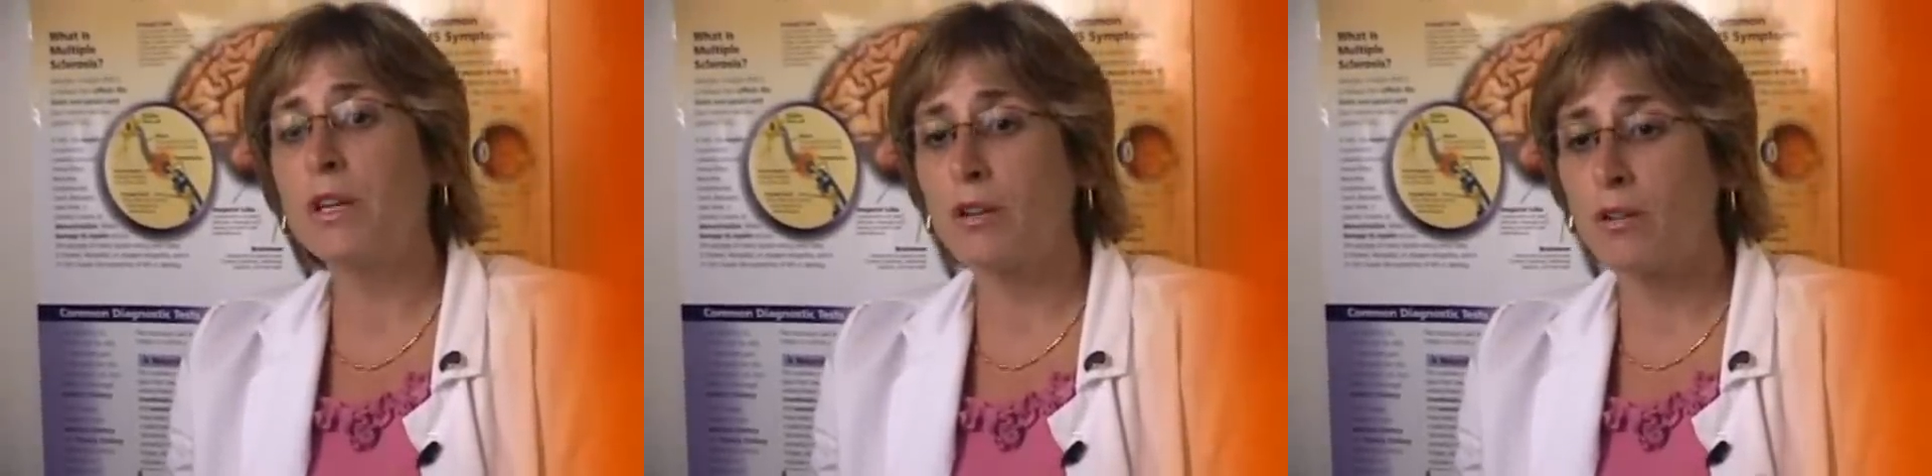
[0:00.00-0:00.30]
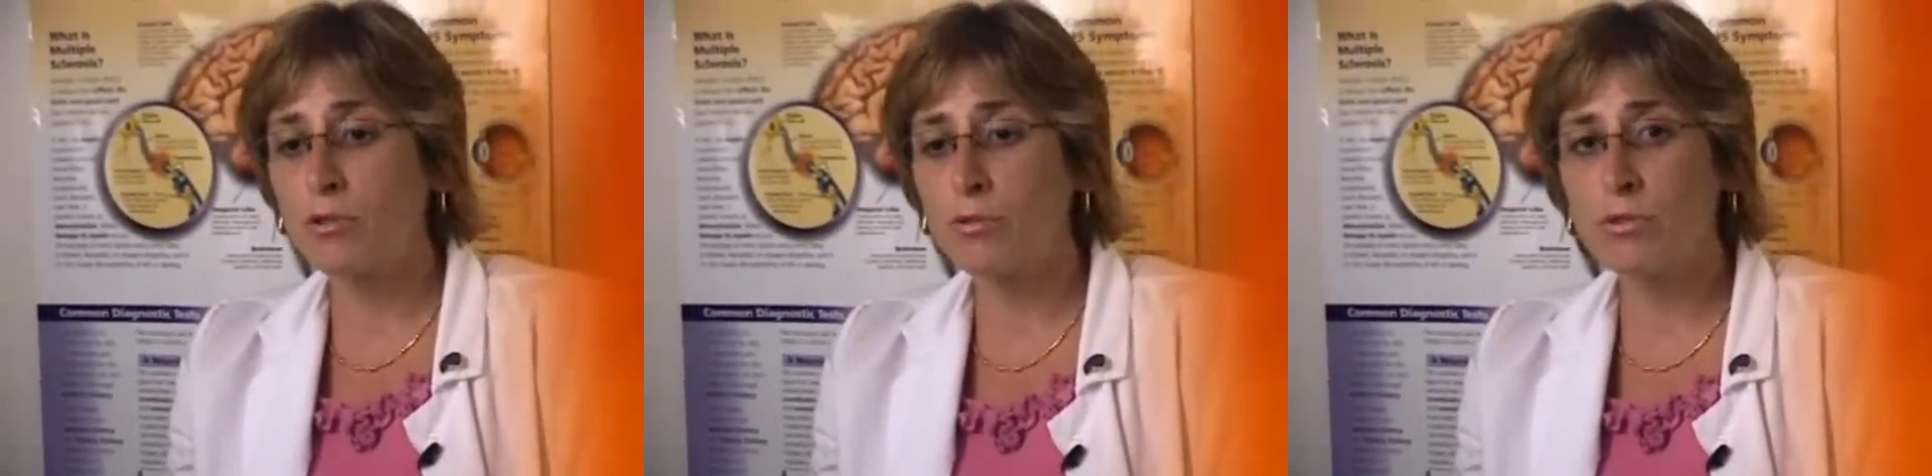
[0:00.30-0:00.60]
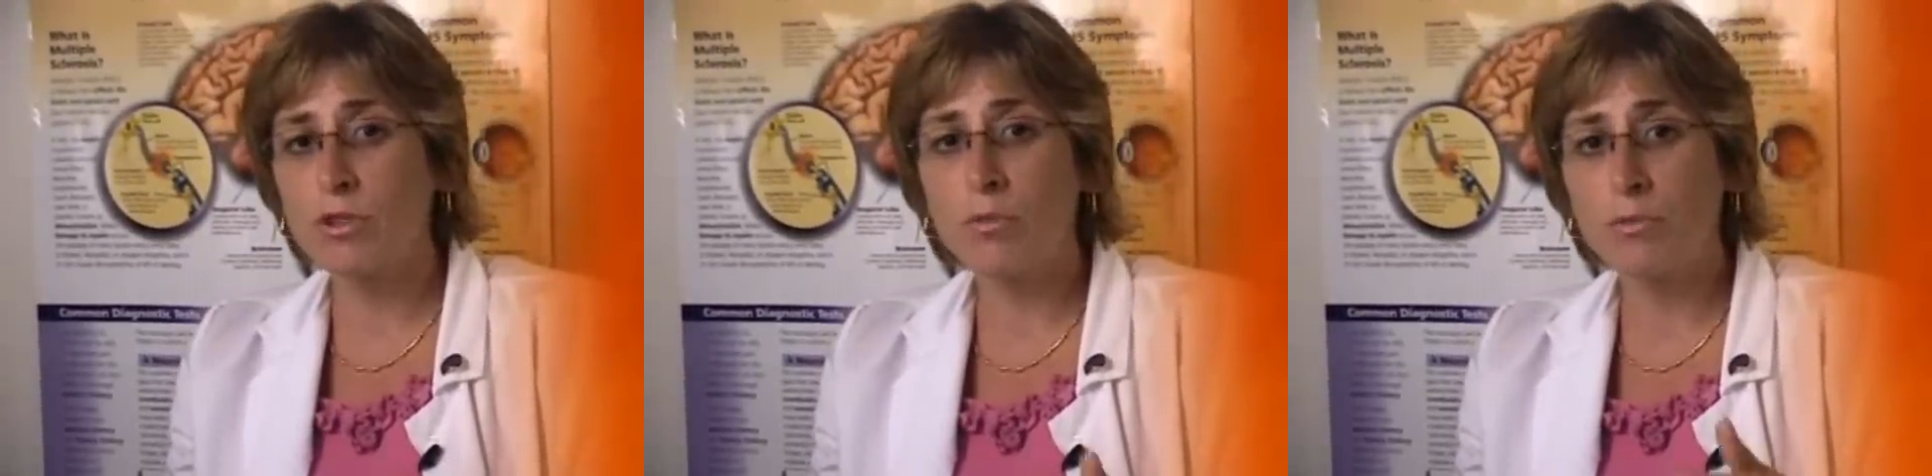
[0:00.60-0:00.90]
and also
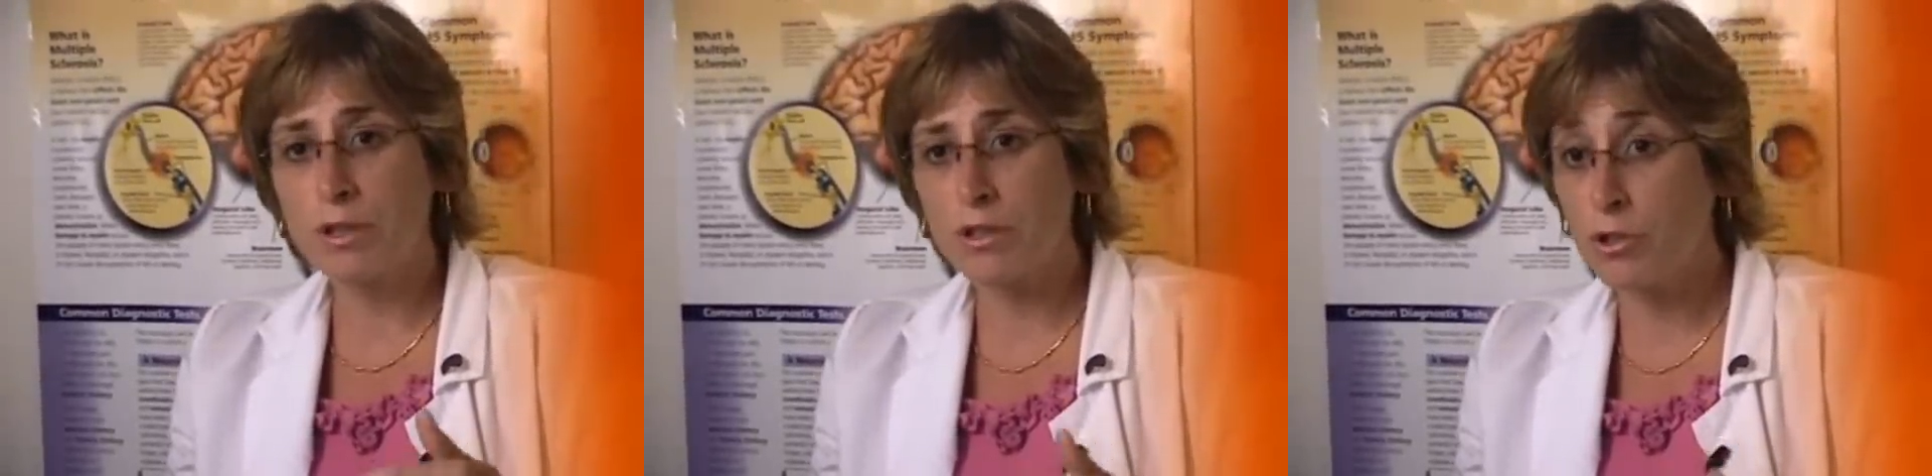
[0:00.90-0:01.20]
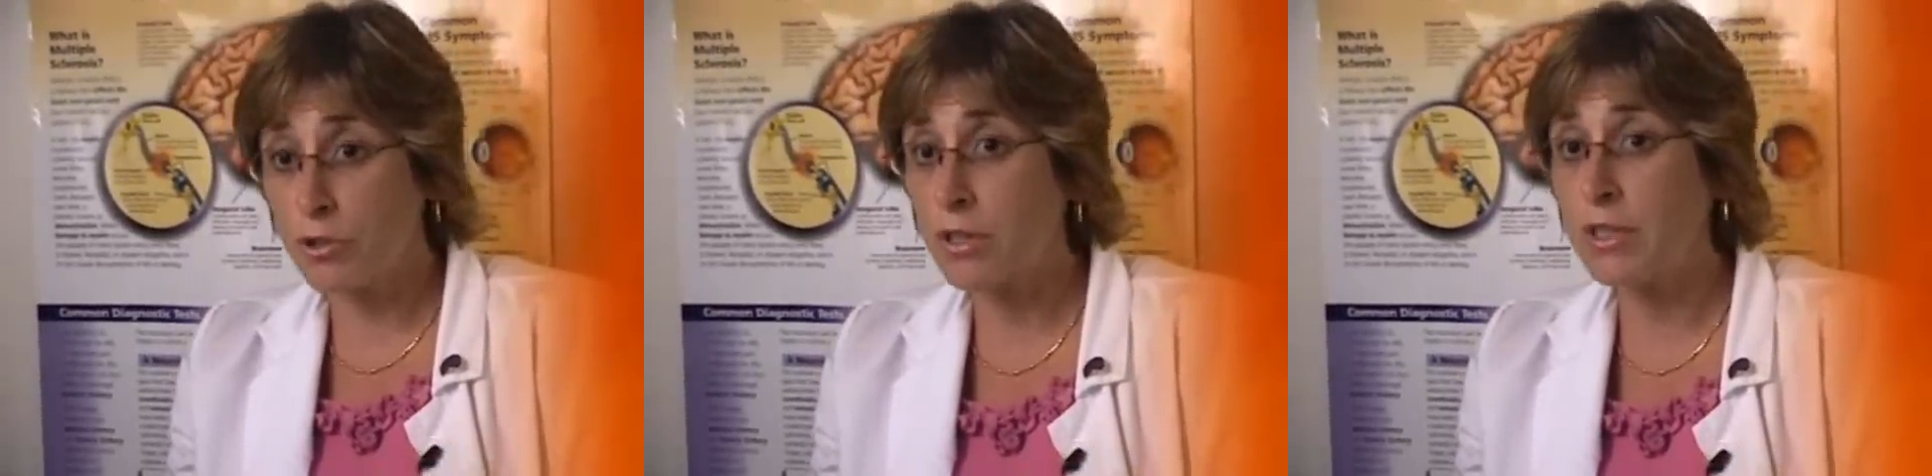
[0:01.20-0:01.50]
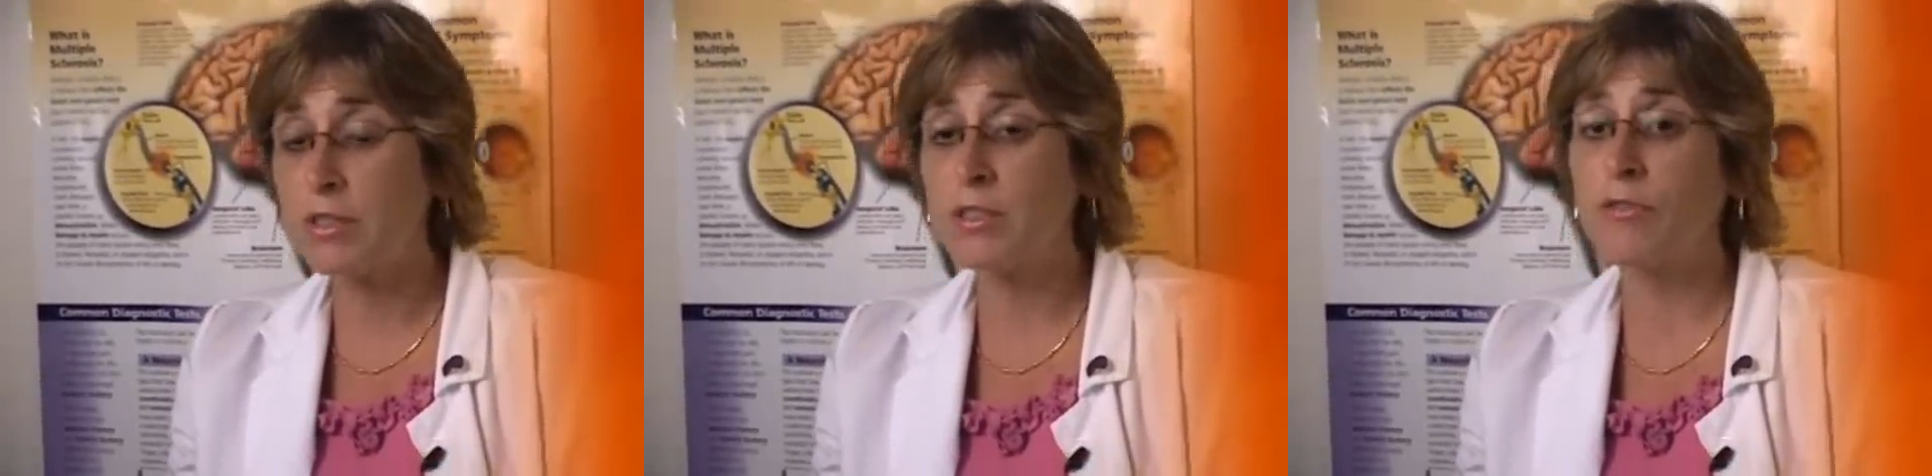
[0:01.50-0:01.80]
to come with your
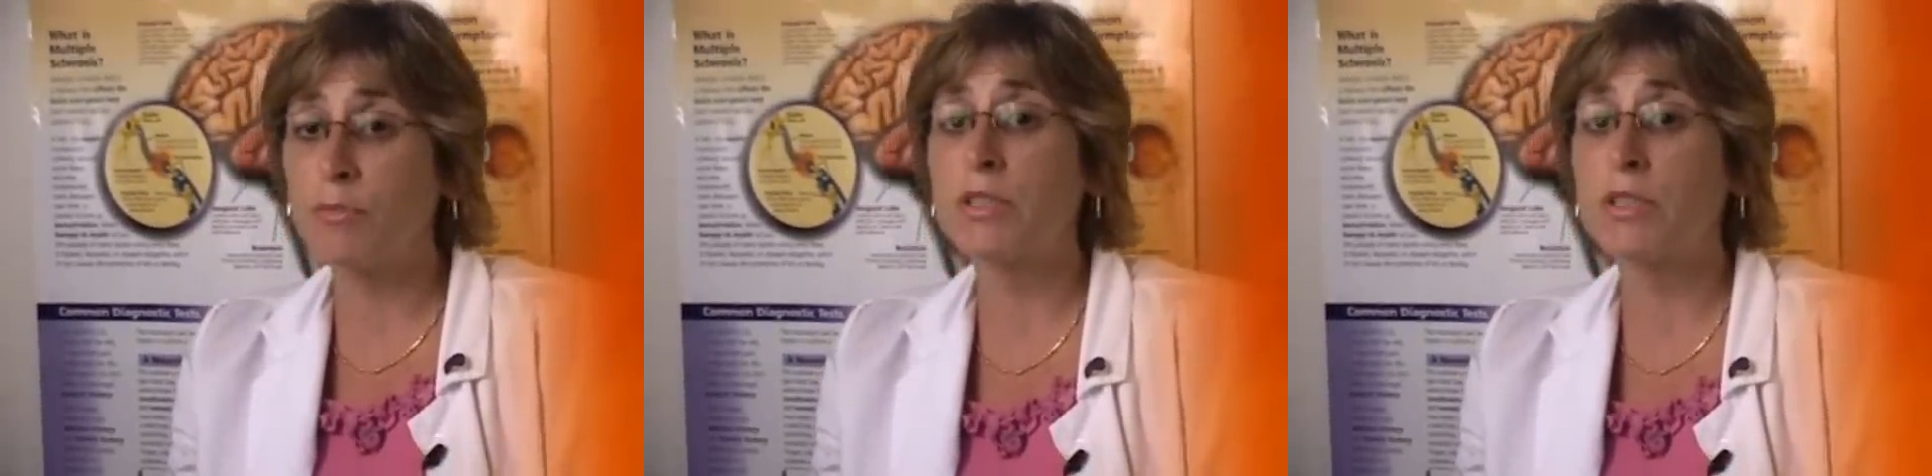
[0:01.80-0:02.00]
list of